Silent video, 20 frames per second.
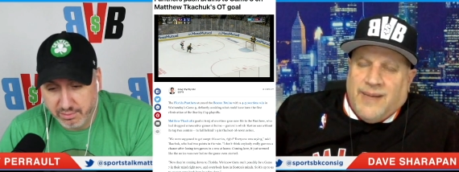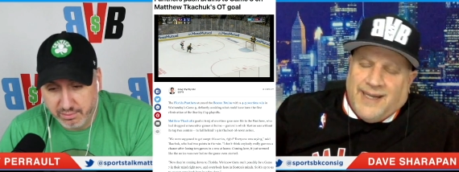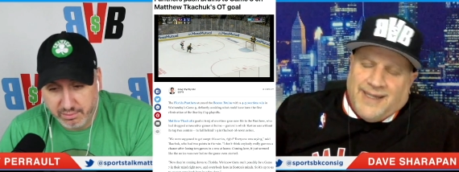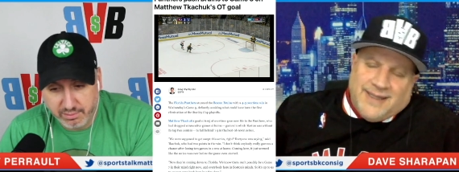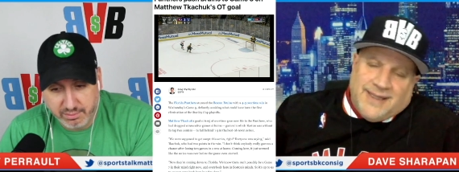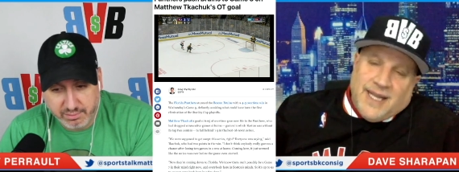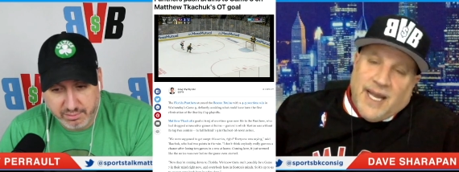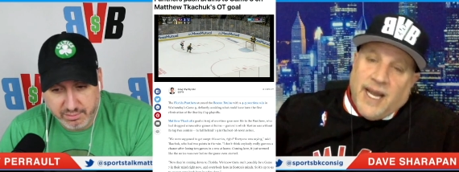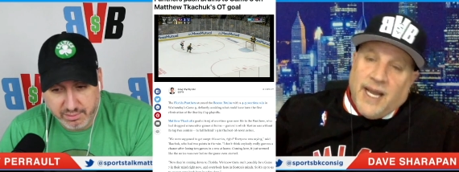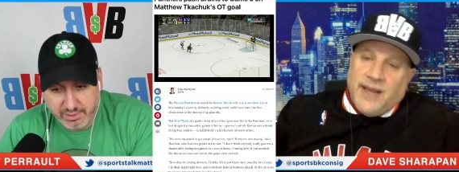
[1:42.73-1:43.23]

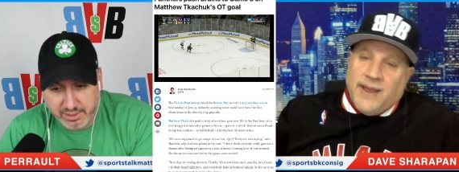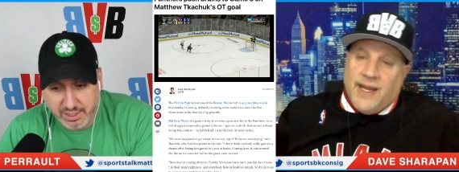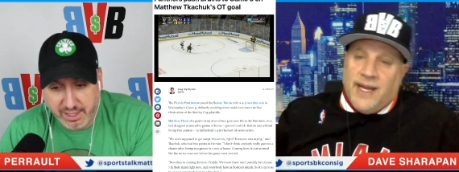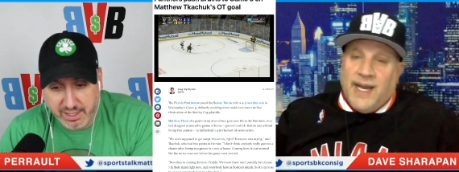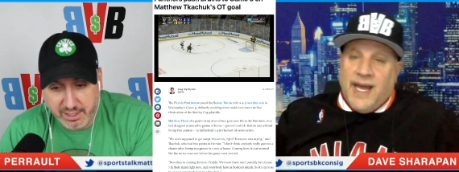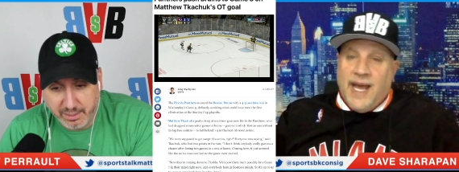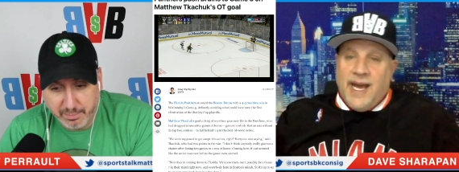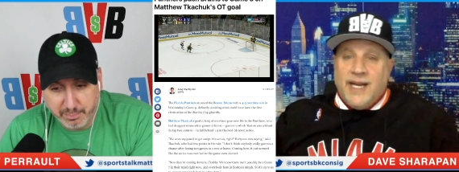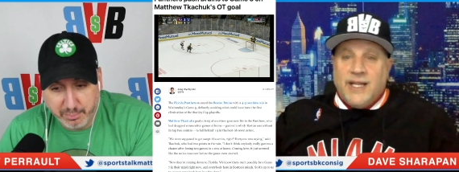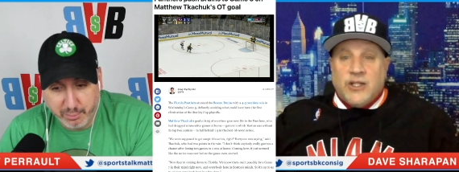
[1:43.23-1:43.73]
Speaker 1: Like stay in the
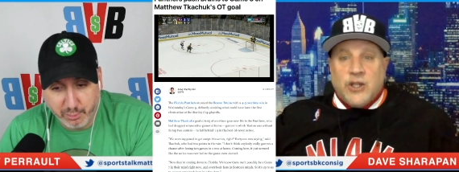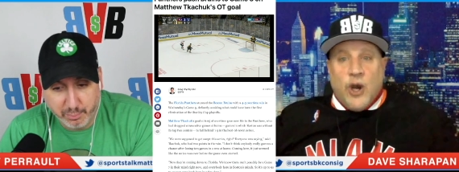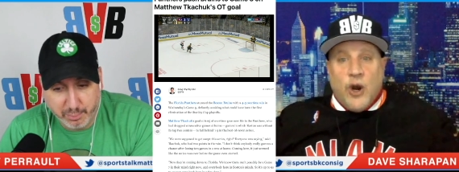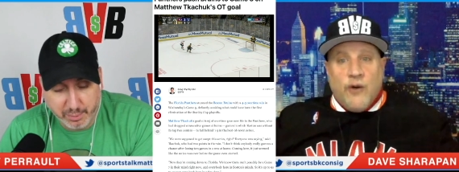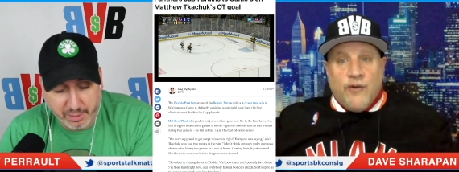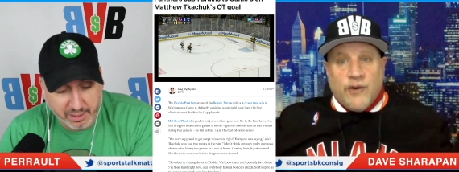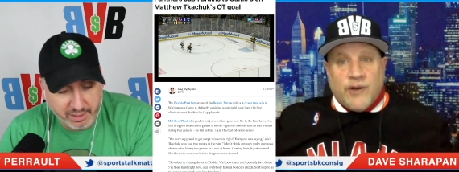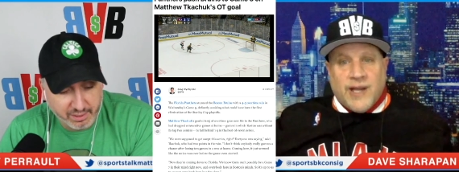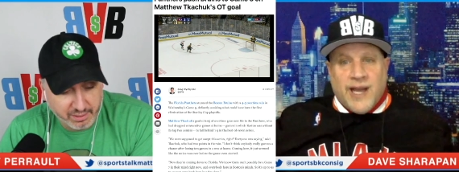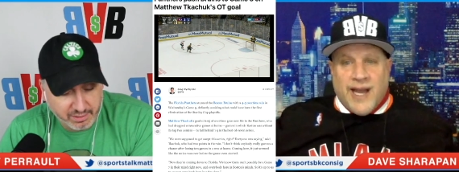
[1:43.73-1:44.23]
net. It's
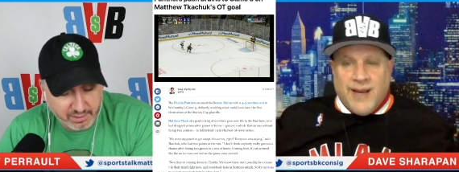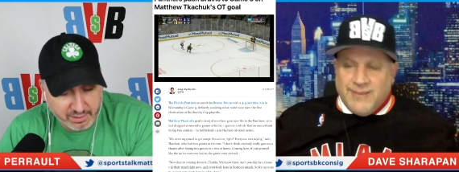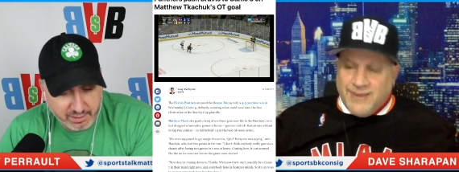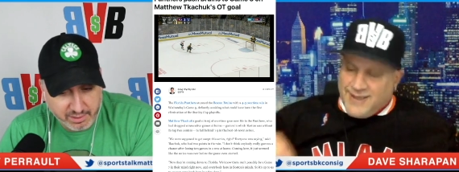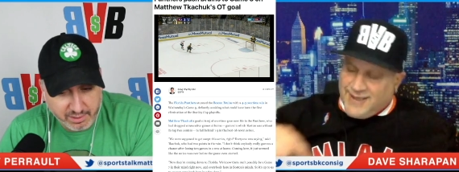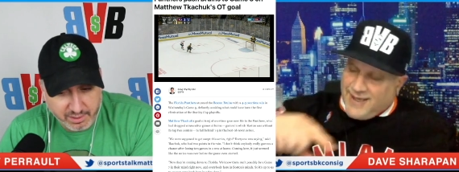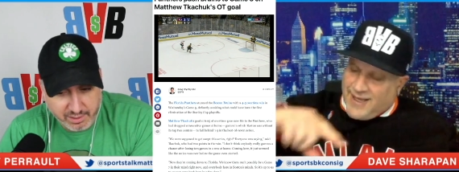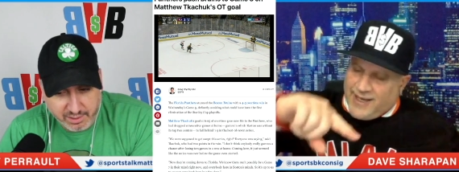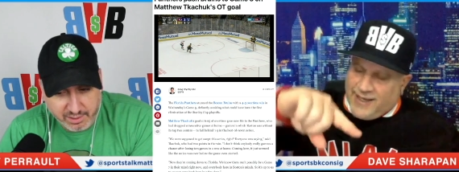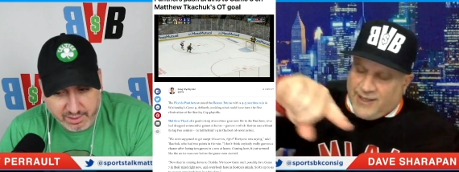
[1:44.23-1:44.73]
overtime.
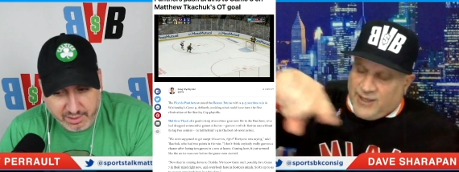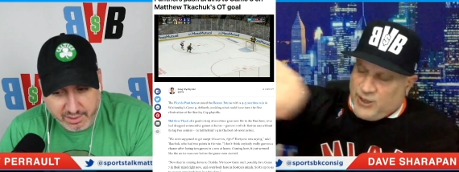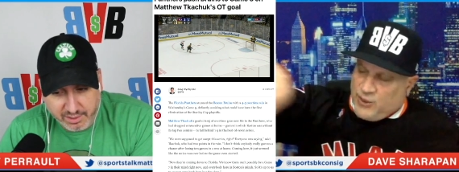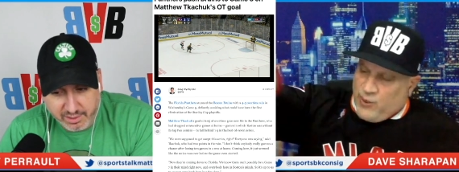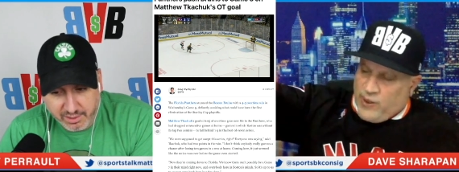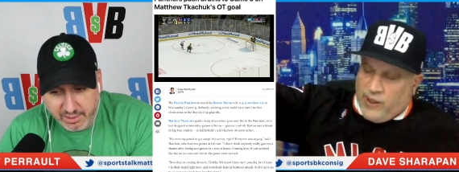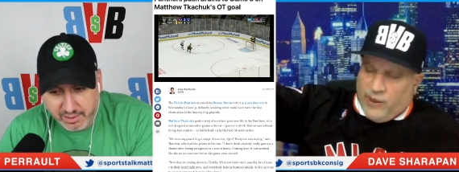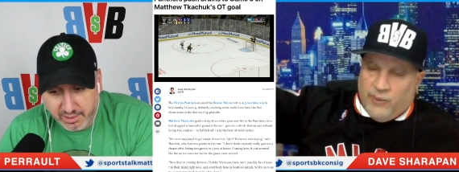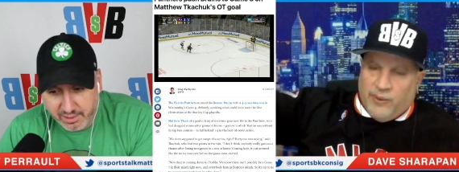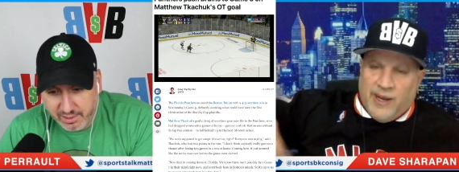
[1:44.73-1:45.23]
Just let it
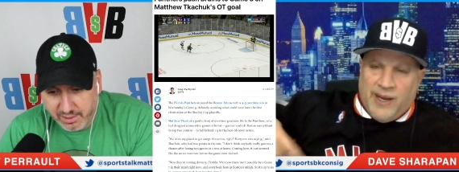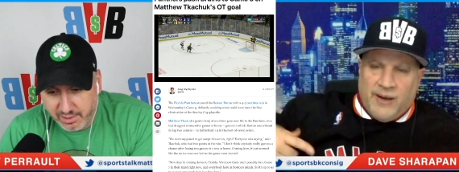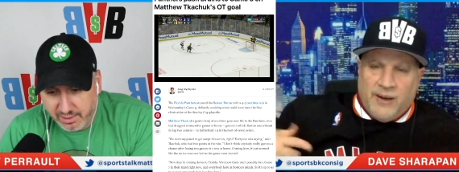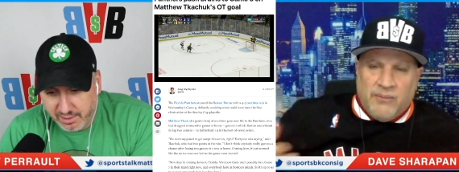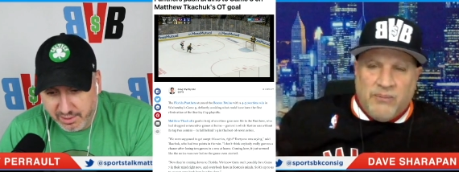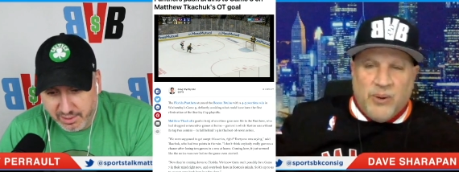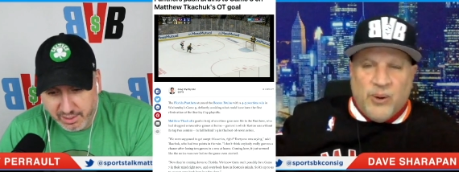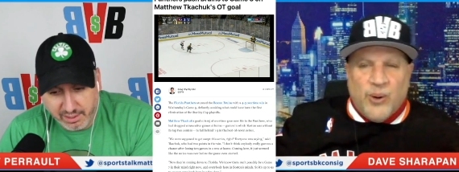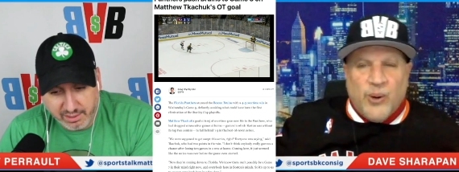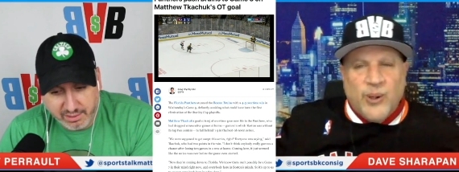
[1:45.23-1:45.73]
swing
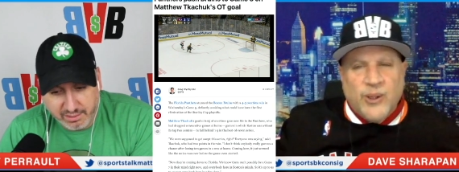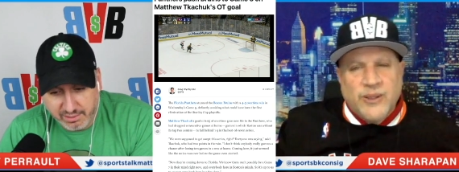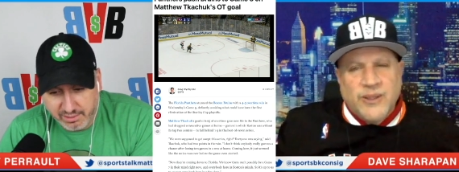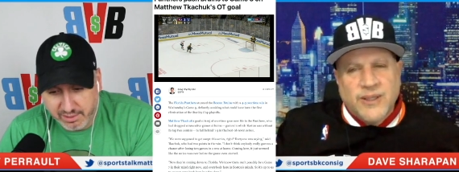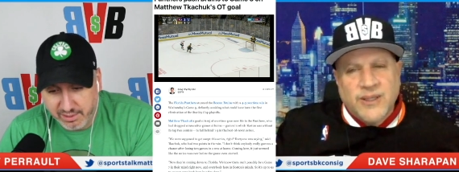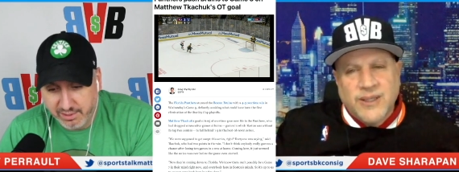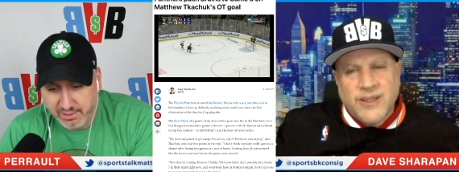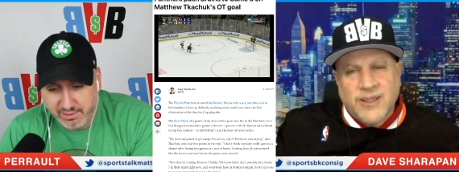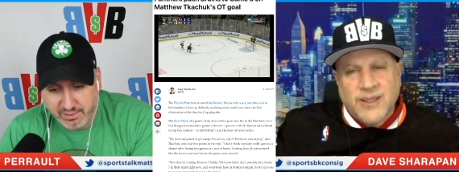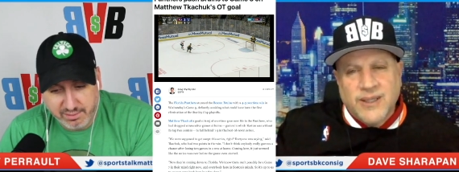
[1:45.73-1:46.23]
around yeah. the
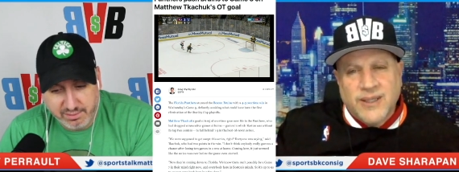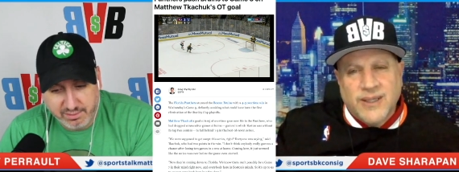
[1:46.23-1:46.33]
boards.